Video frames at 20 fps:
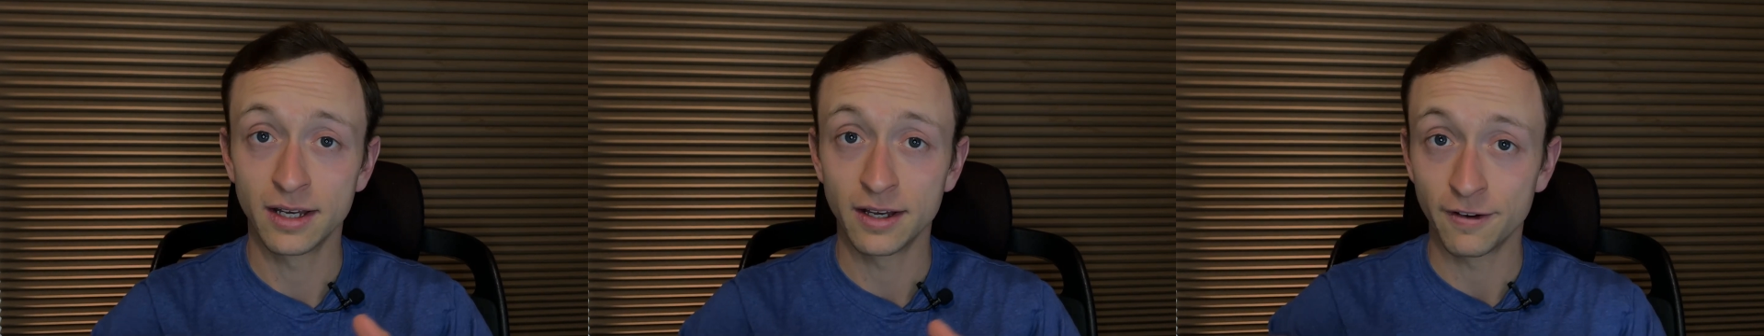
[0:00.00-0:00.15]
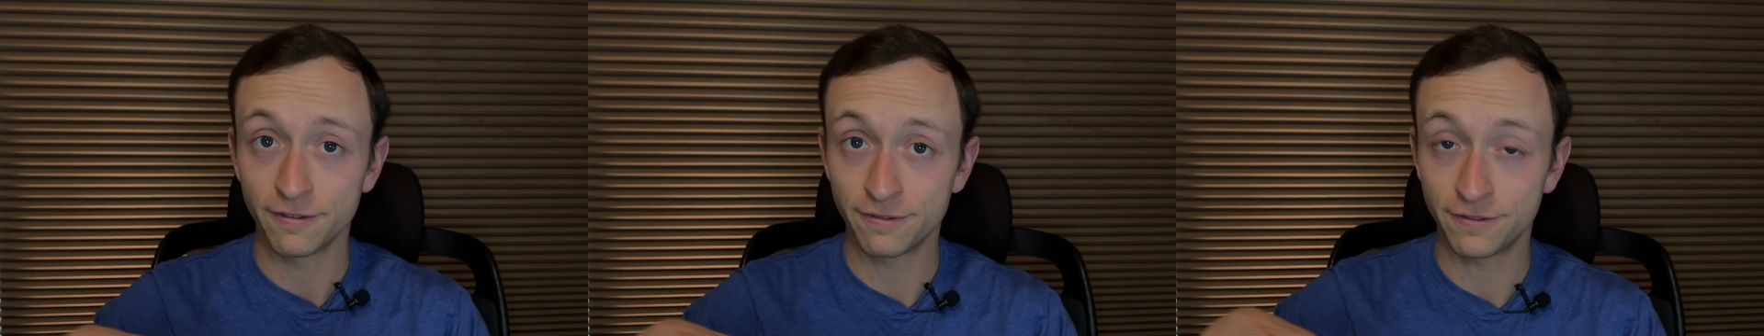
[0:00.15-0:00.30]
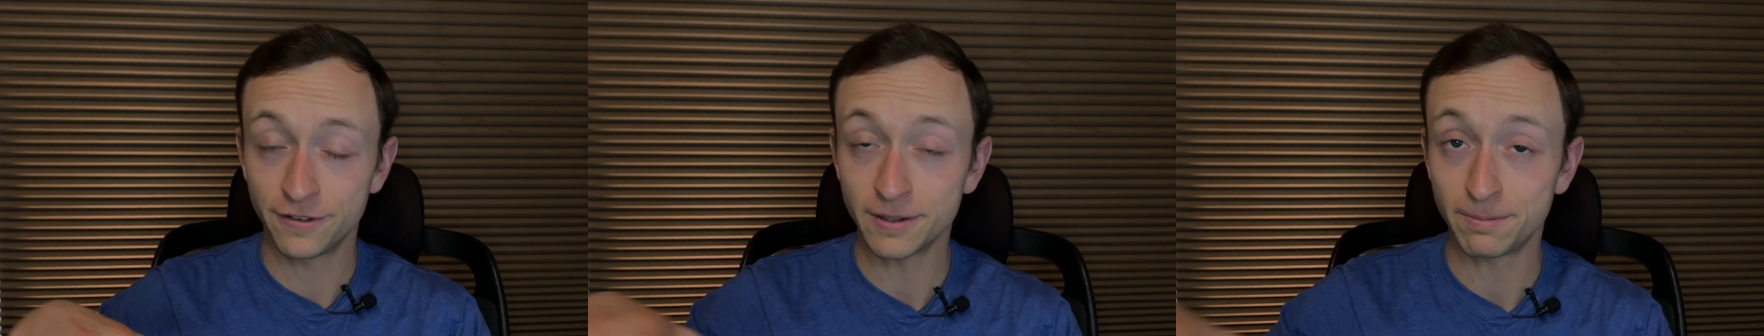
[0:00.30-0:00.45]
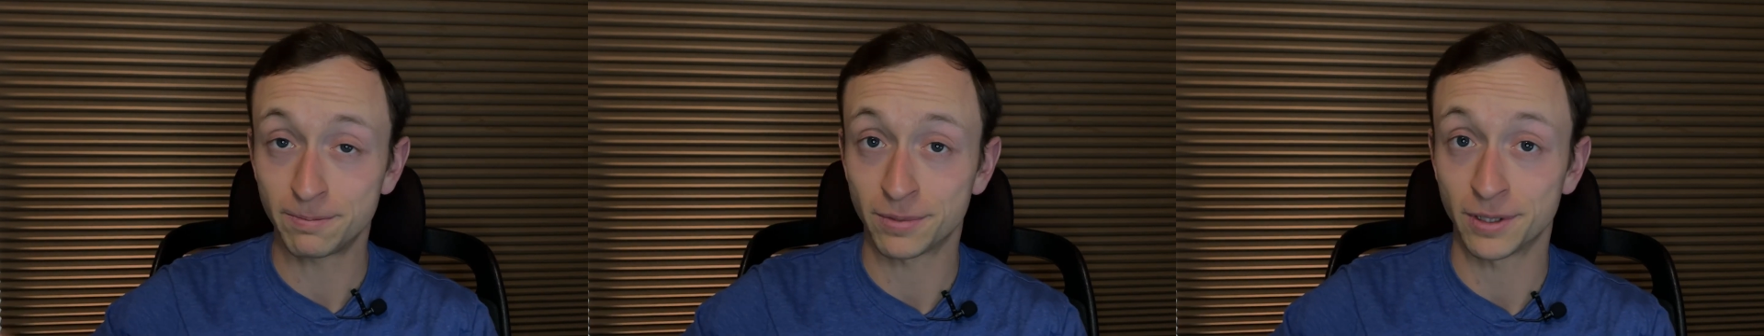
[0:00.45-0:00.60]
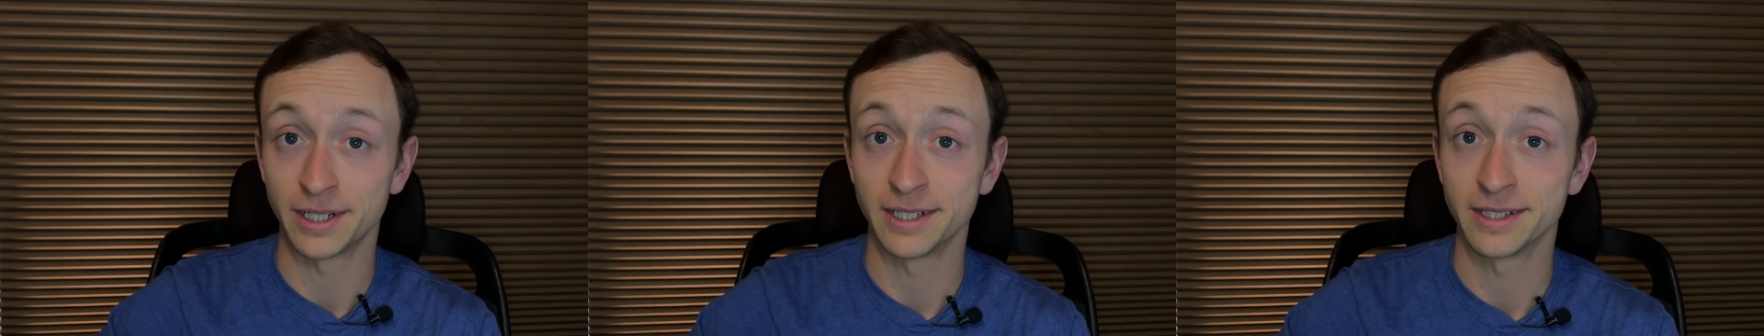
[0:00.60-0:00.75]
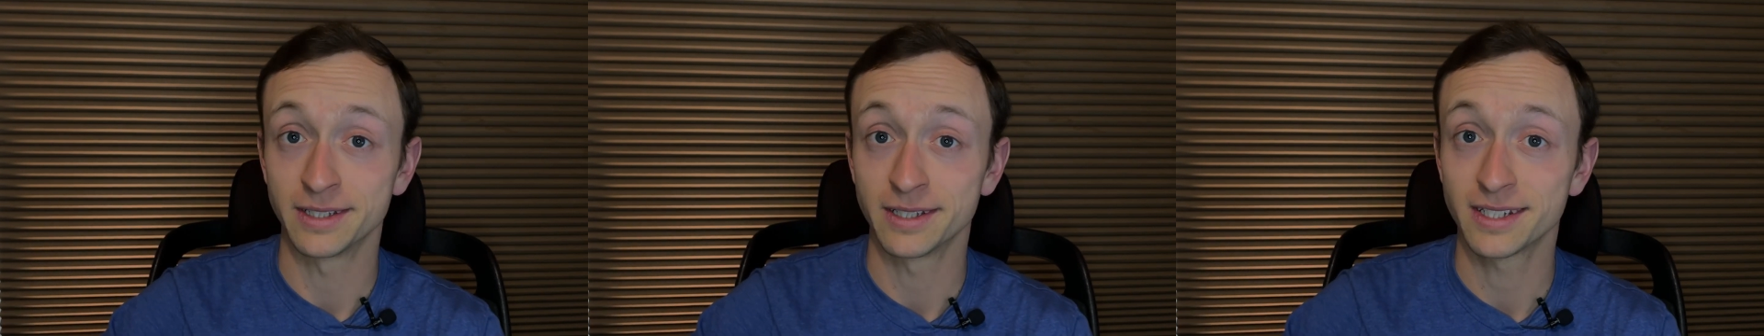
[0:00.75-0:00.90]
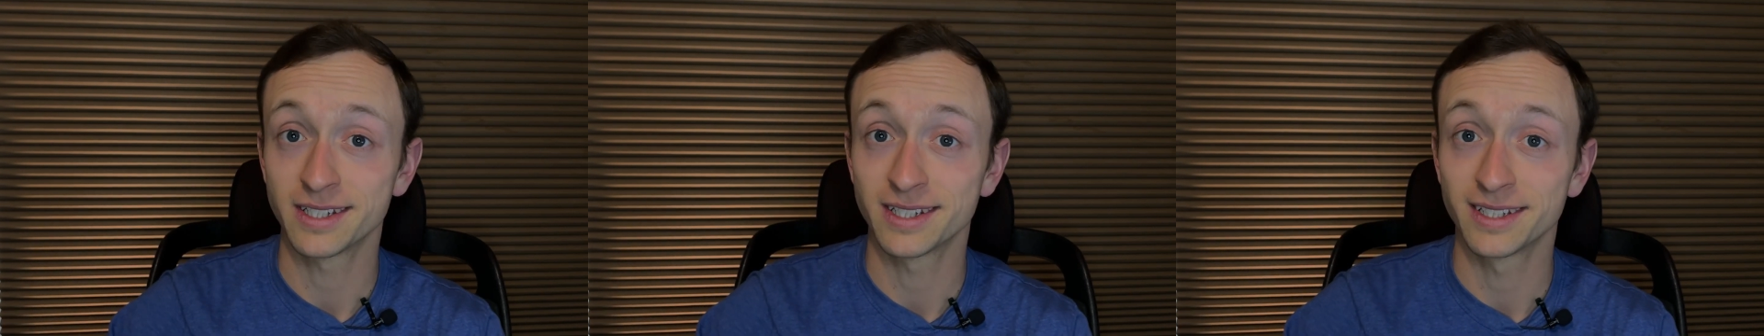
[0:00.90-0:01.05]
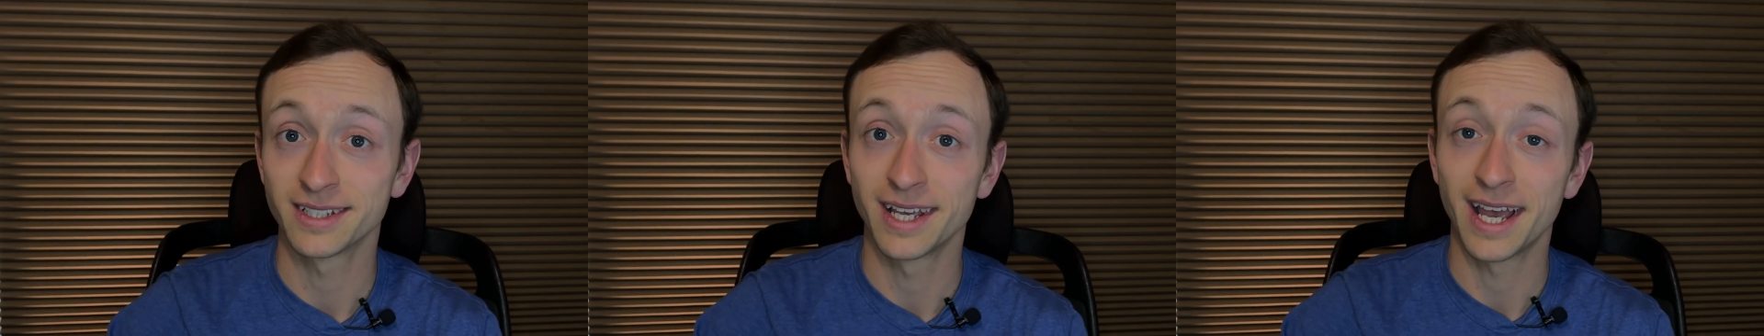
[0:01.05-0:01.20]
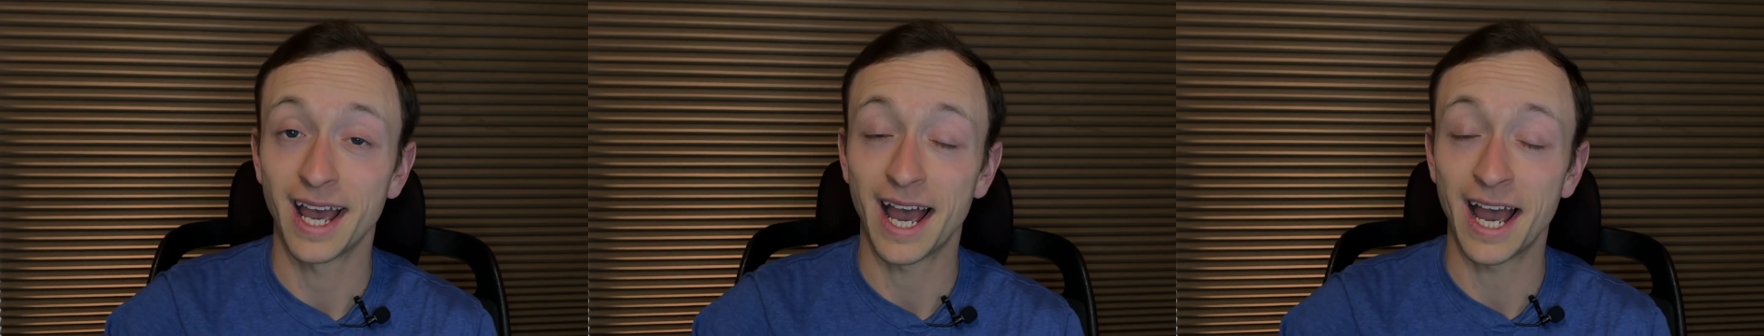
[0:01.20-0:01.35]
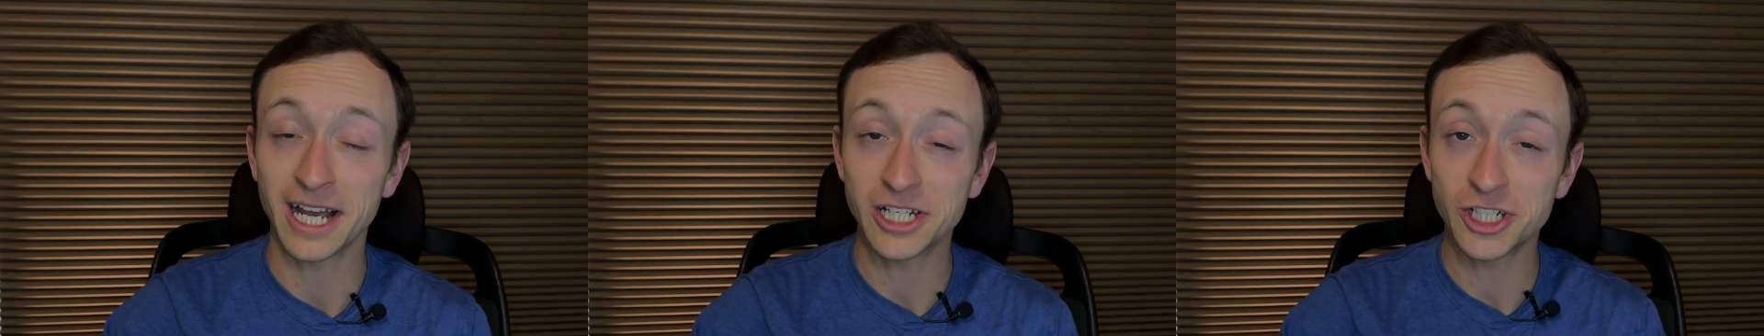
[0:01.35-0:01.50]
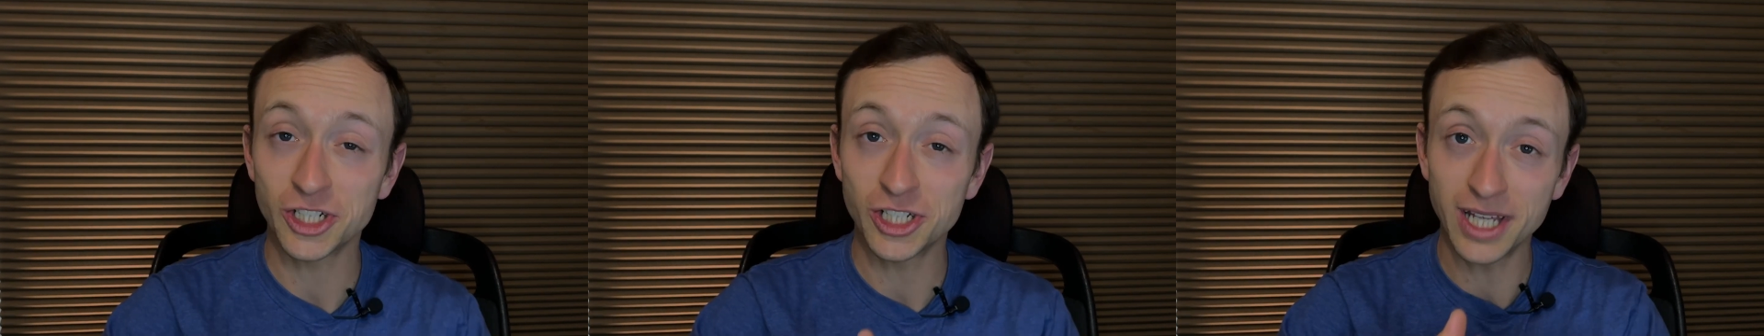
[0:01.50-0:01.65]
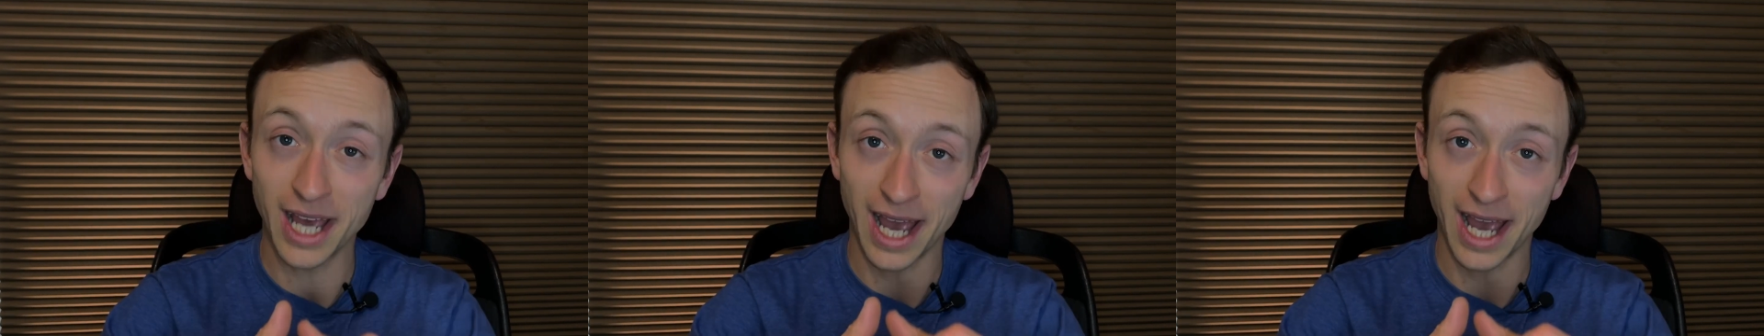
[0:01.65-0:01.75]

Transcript: footprints actually